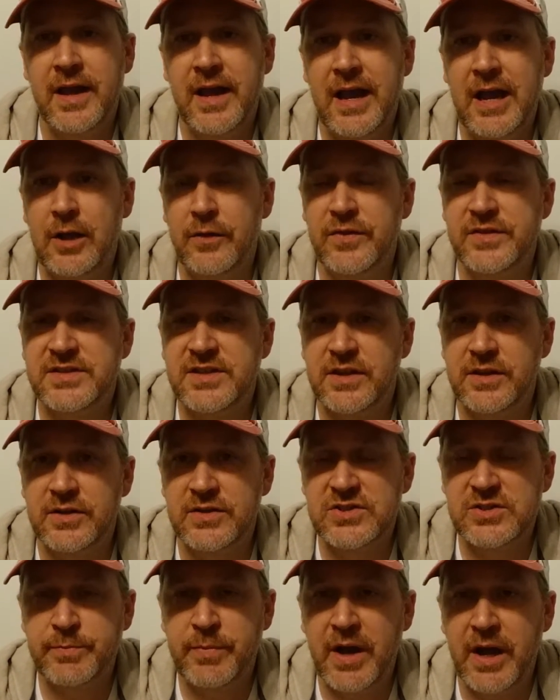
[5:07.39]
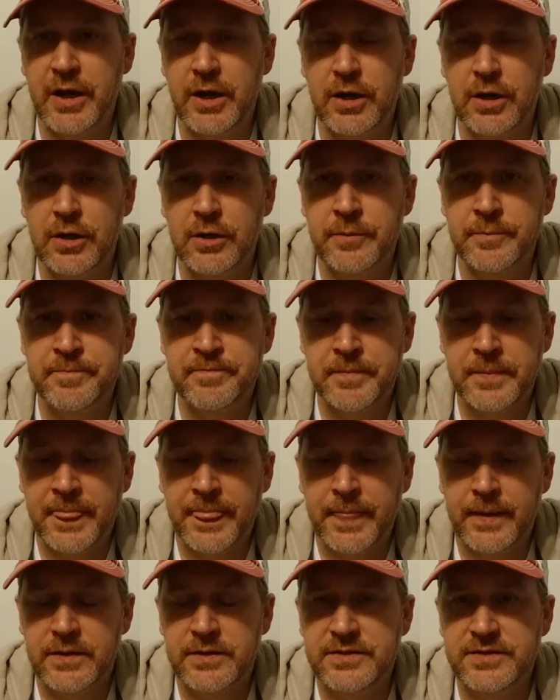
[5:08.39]
how this can inspire
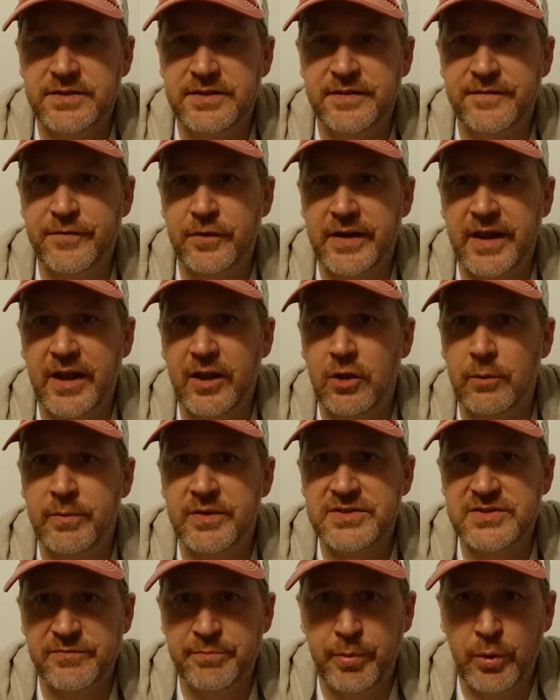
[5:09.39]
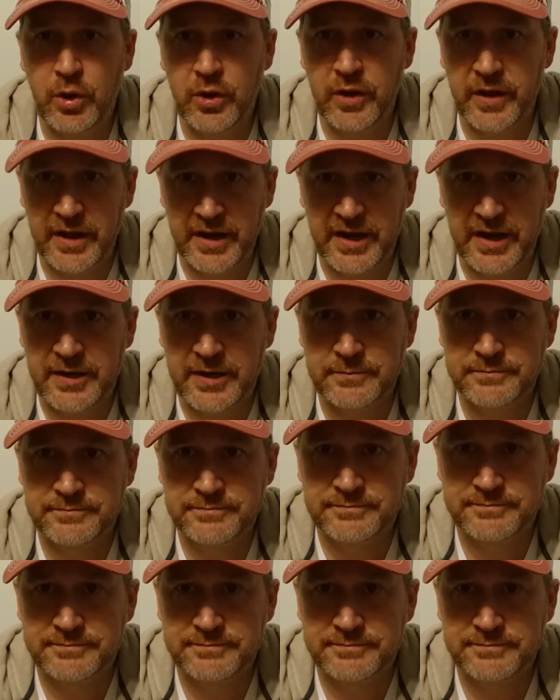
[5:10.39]
different elements of play.